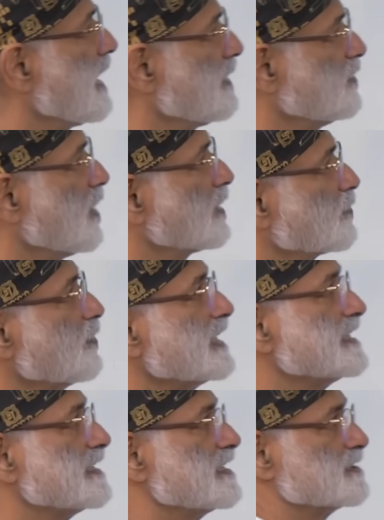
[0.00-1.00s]
And not
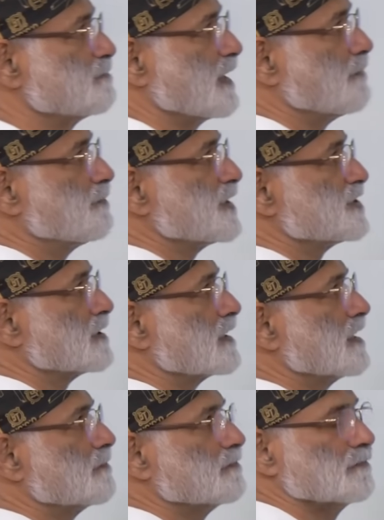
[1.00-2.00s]
only did his blood pressure
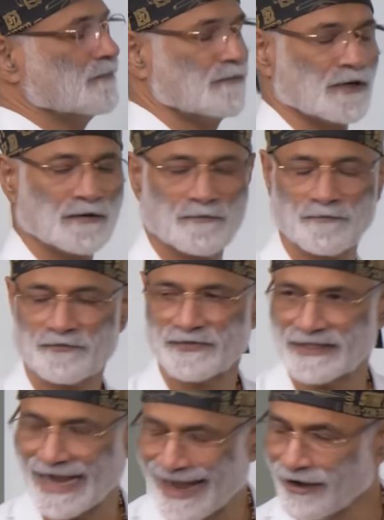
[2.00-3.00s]
come
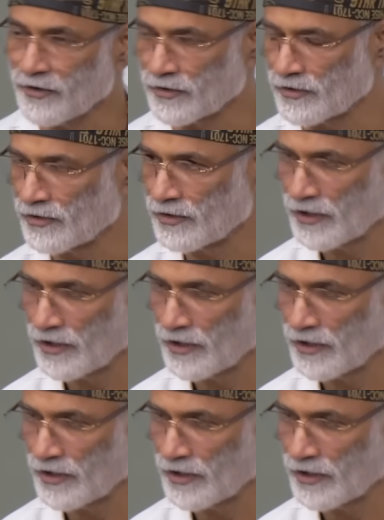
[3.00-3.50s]
down,